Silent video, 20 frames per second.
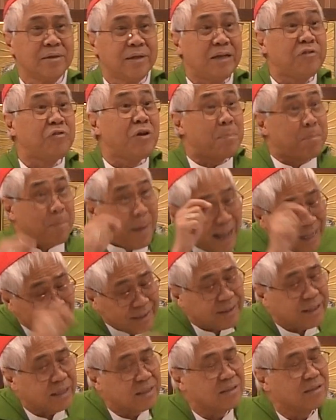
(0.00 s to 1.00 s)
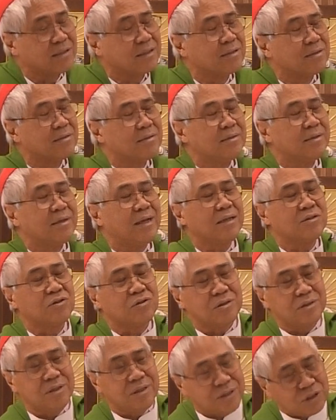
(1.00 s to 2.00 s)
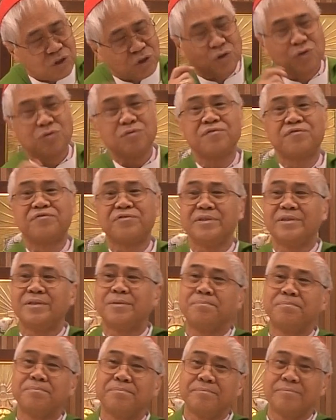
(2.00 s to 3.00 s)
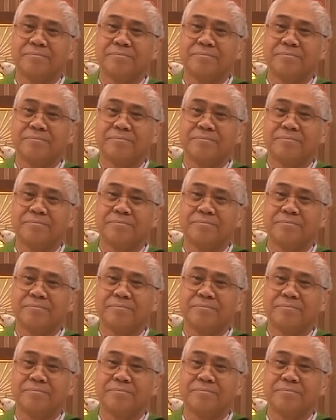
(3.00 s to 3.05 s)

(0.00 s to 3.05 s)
And repentance actually is true freedom.